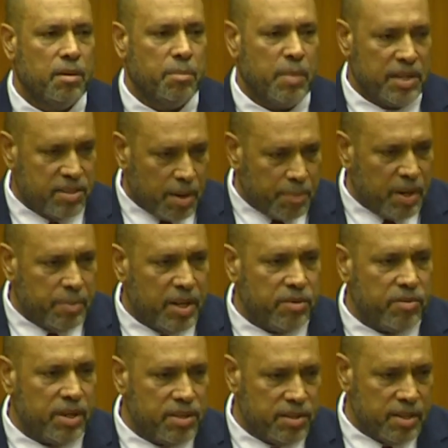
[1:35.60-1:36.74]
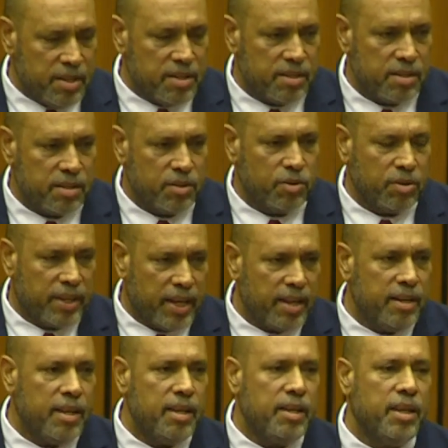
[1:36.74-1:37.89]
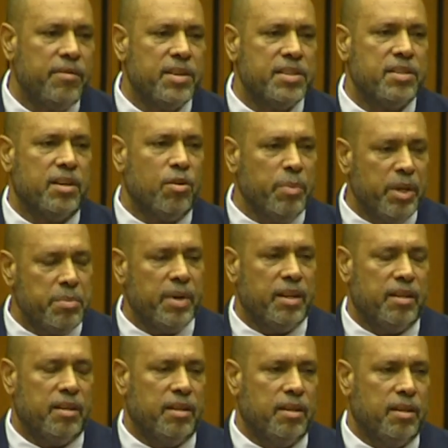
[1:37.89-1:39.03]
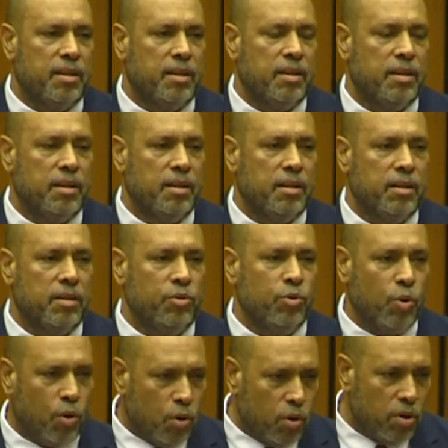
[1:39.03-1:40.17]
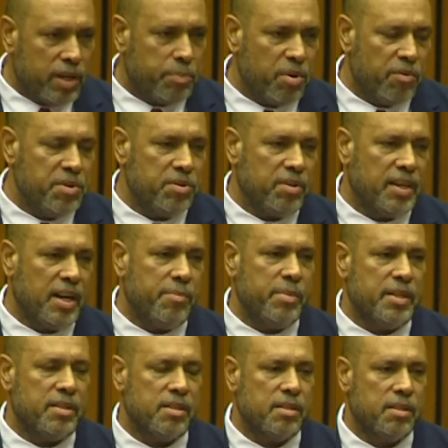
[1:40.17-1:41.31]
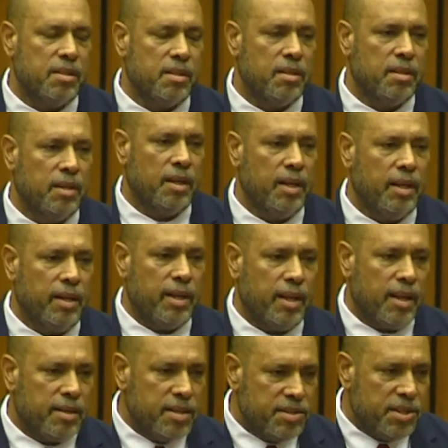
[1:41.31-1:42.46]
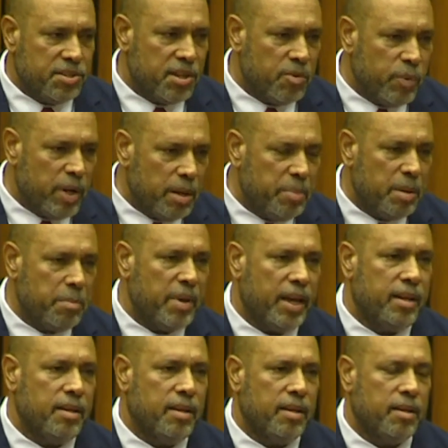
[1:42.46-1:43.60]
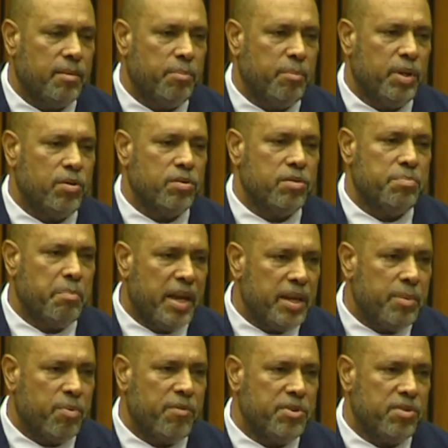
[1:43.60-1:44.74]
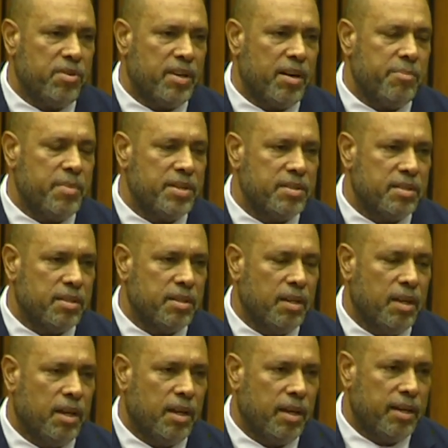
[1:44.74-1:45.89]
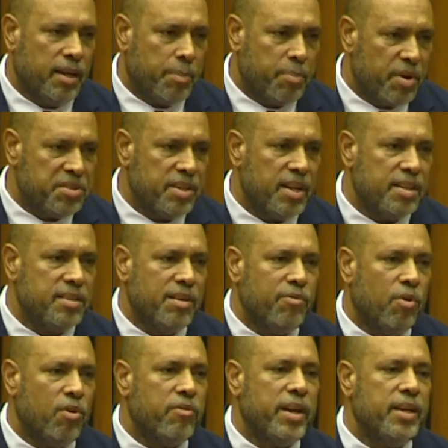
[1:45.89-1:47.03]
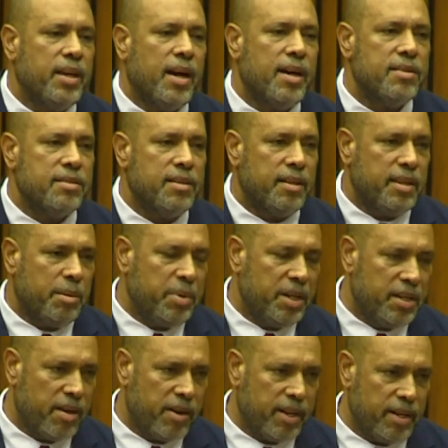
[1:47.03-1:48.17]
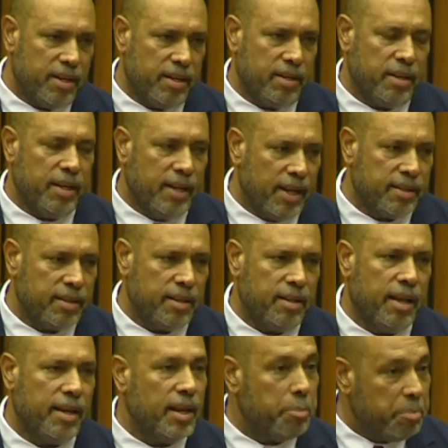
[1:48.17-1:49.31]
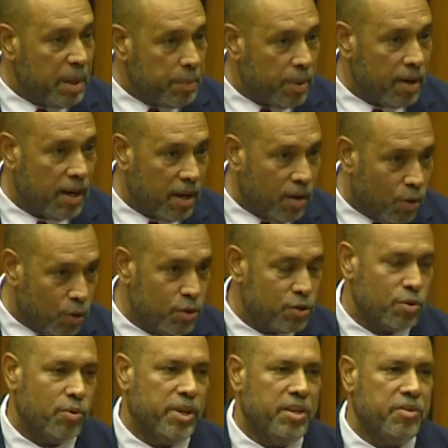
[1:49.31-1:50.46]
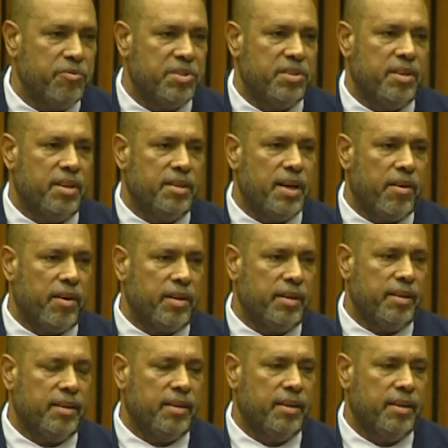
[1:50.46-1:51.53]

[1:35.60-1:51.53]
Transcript: My supplementary is this: can he give us a commitment to all the provincial governments that a decision will be made, because many provincial governments, the presidents have already asked that they be directly elected, and the people are also interested in directly